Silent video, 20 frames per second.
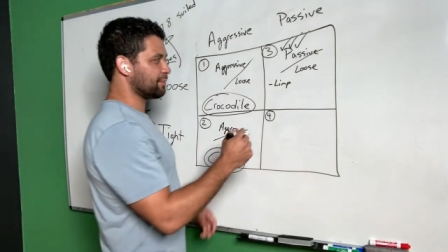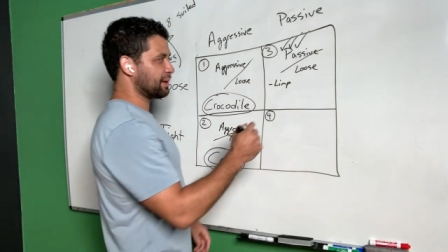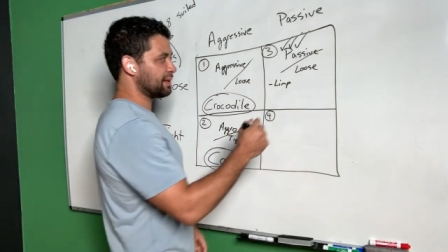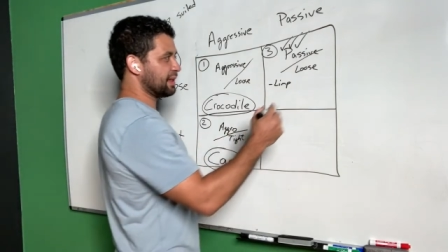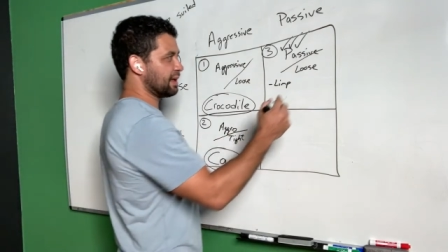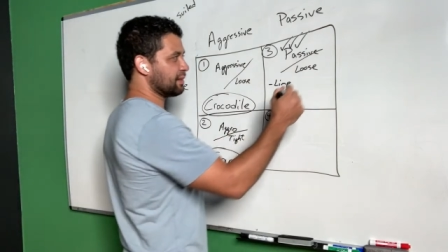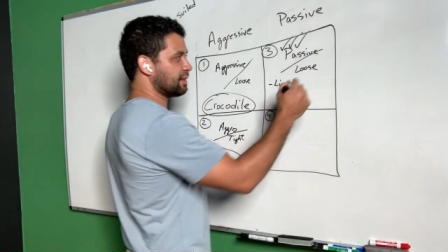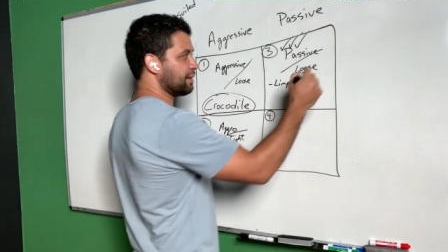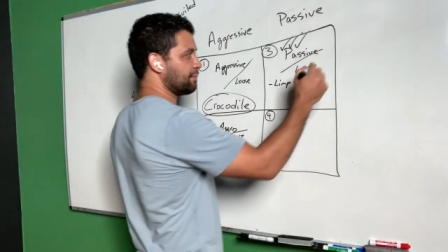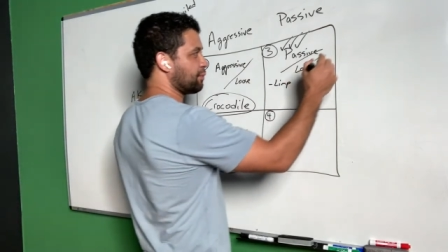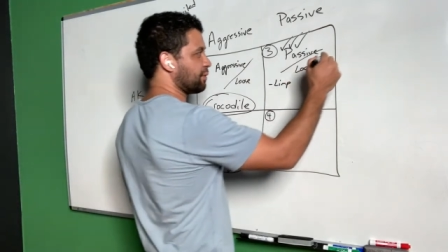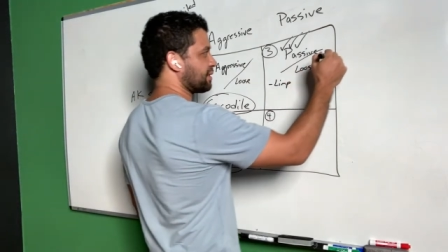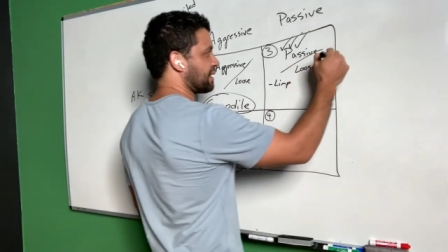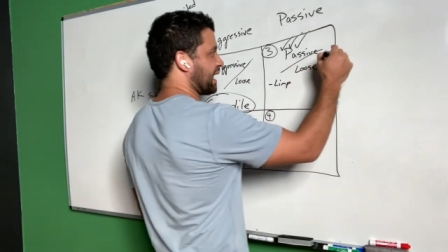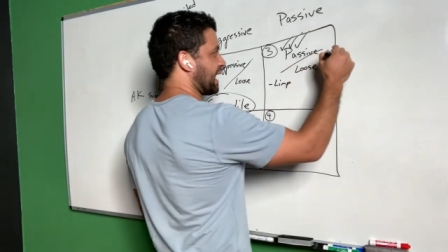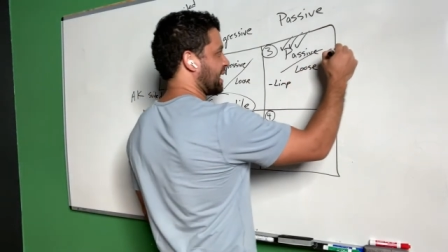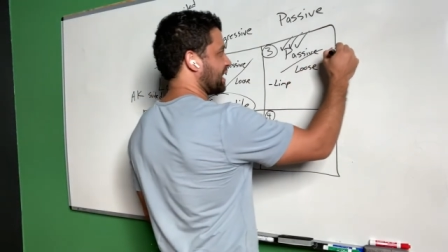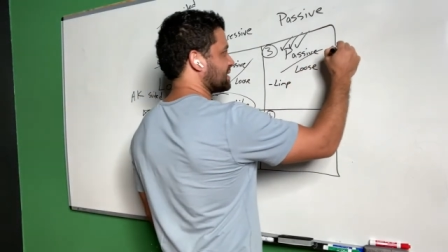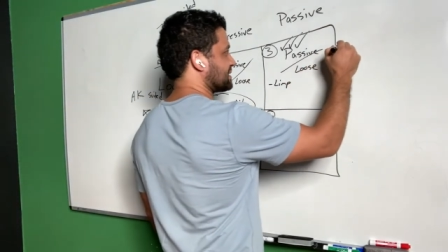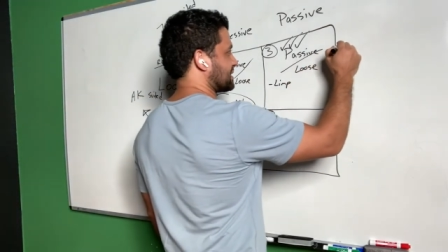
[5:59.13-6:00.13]
And they limp with
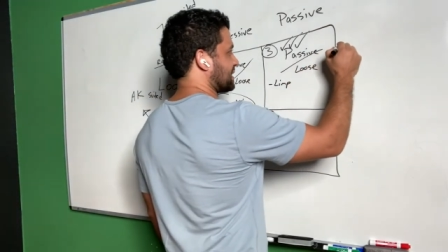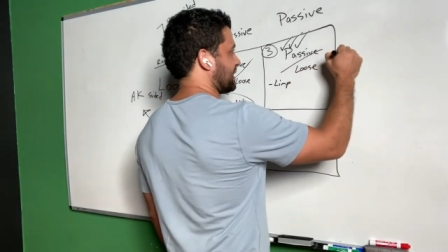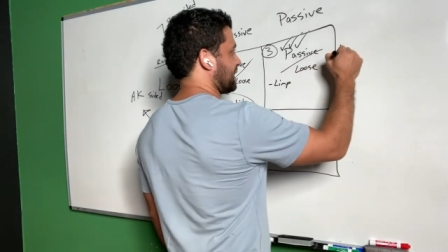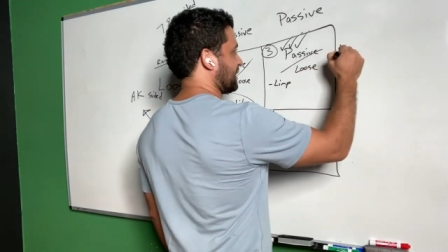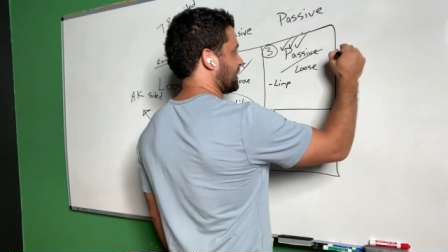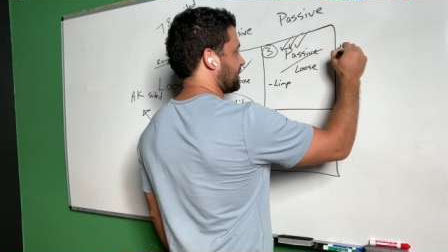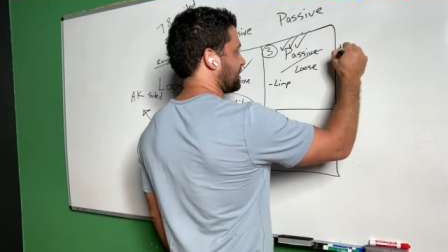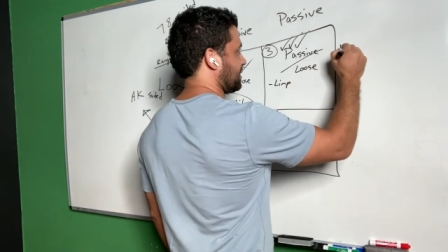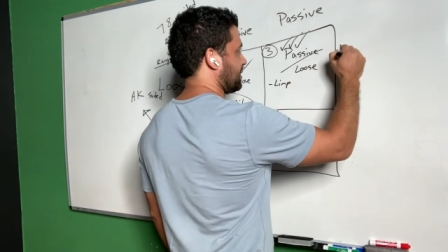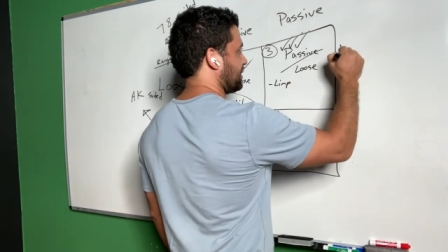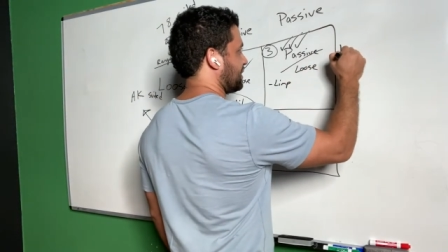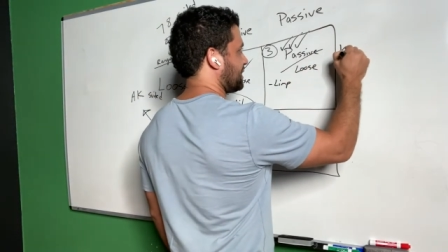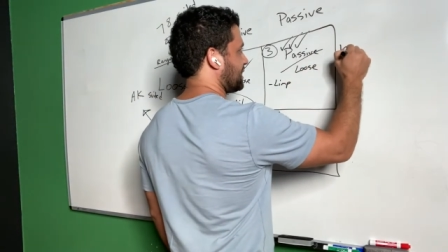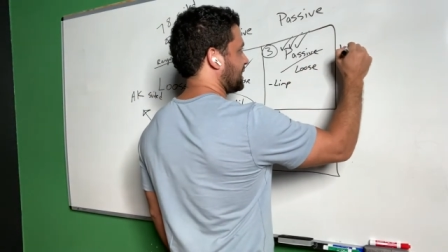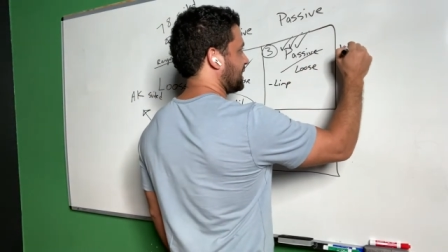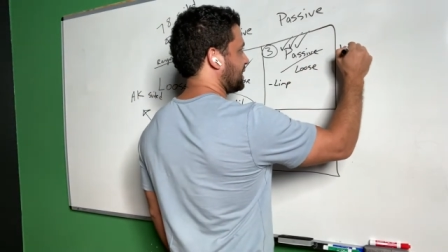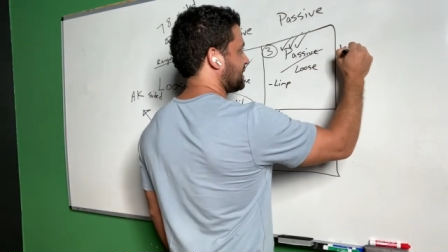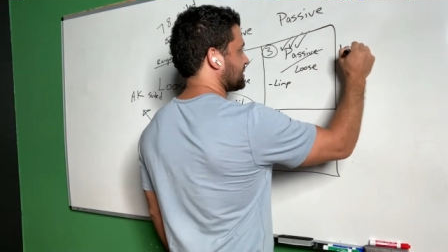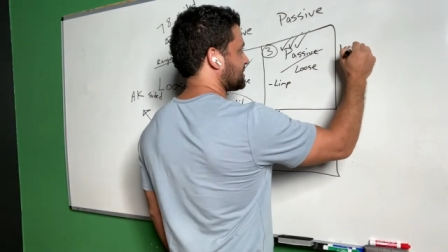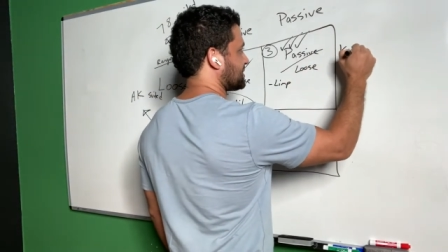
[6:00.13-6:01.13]
hands like
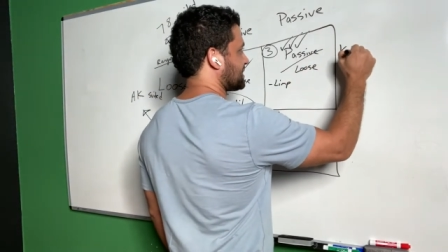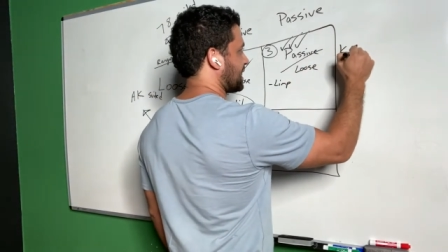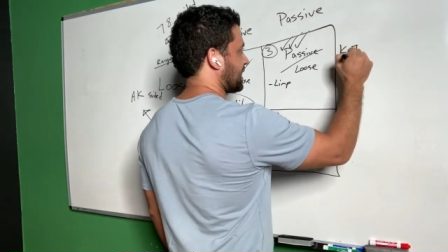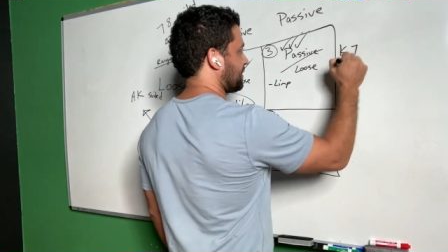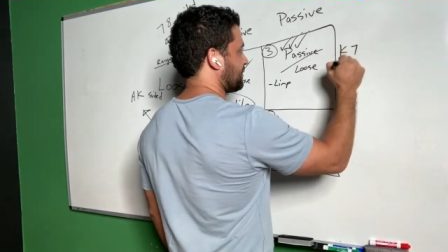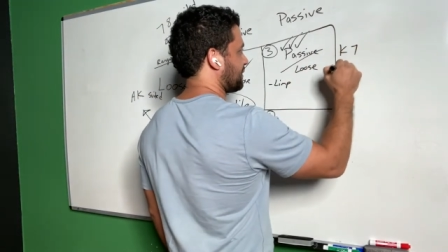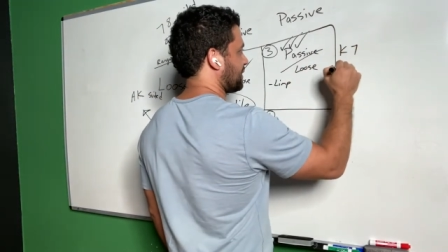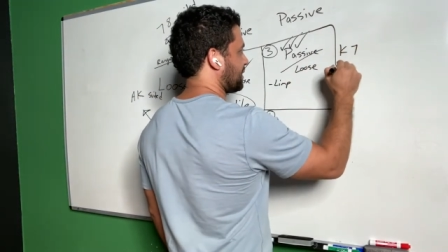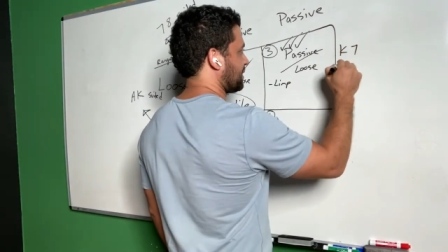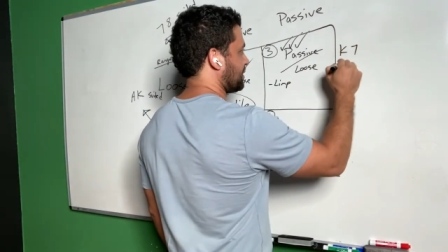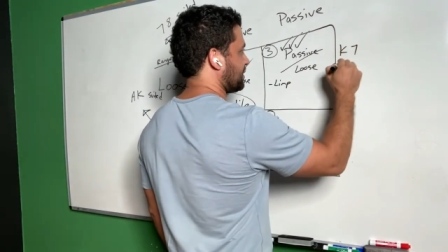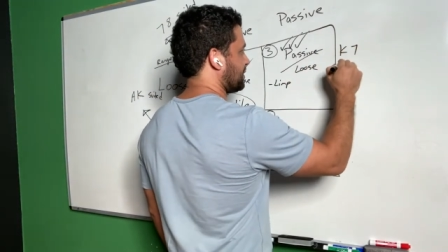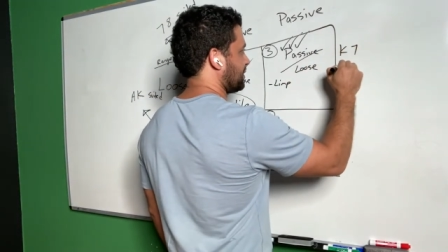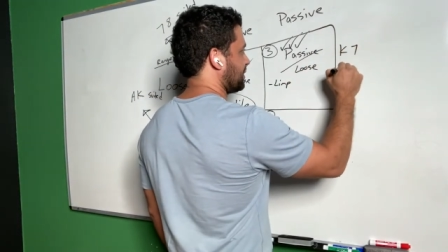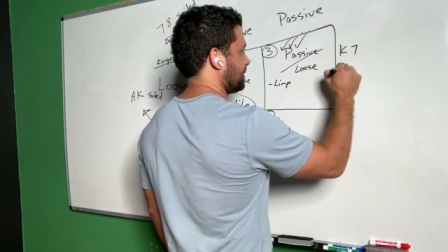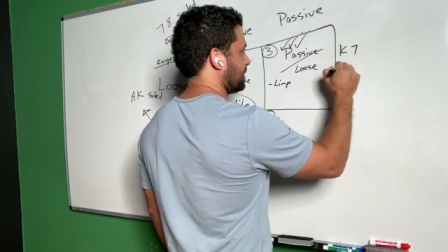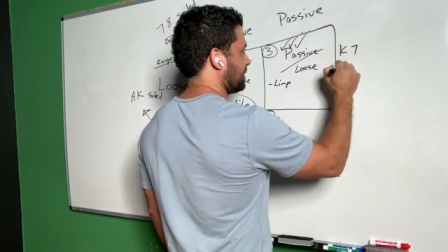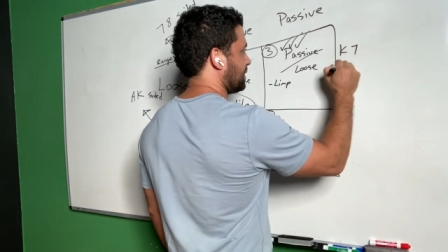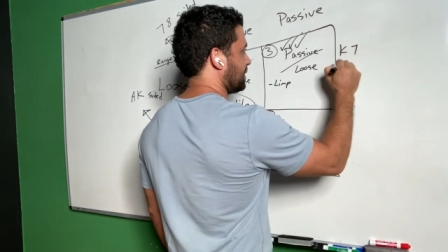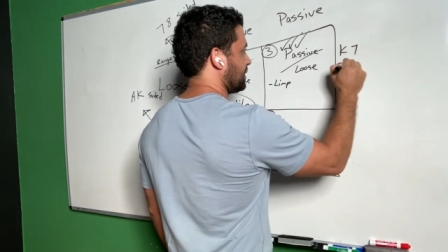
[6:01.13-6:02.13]
king seven,
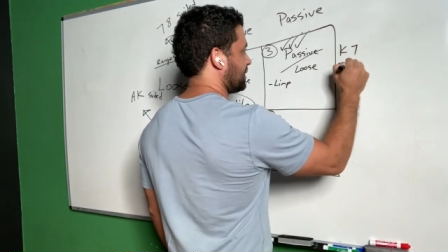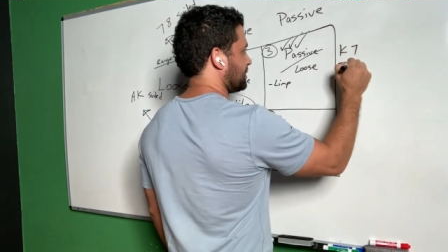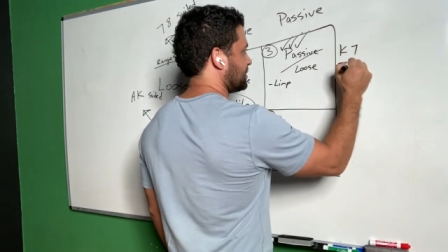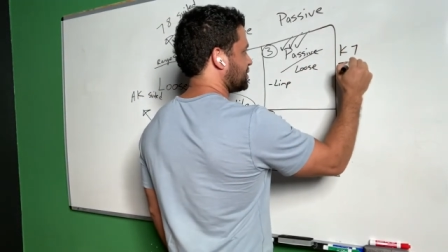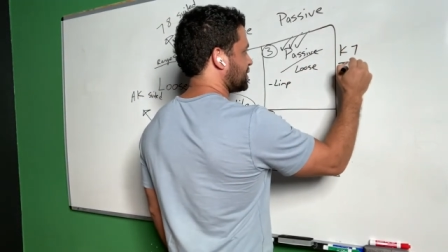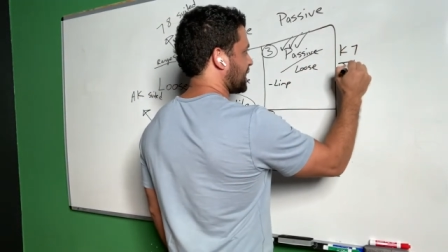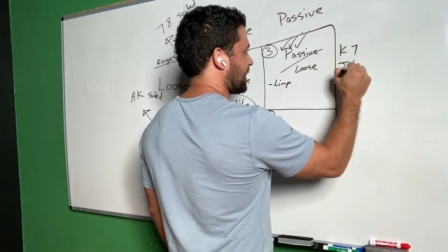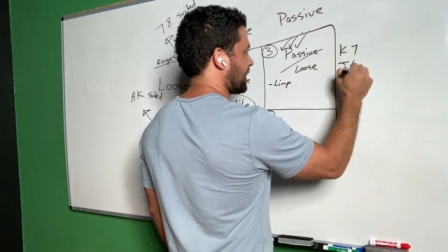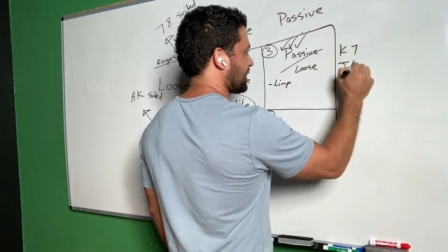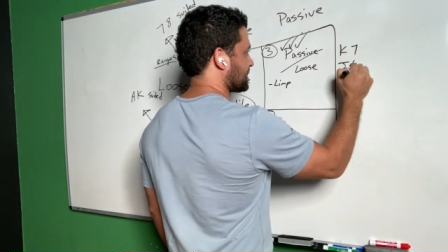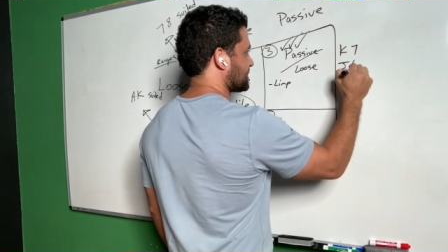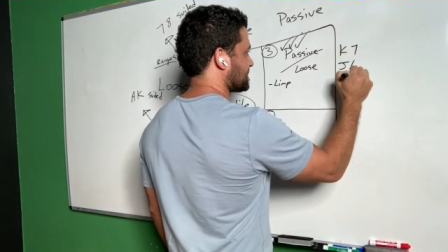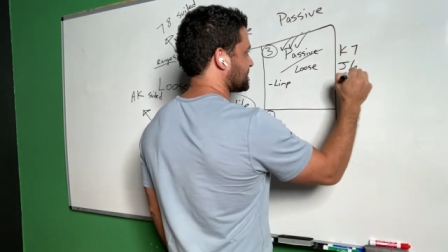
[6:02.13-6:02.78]
jack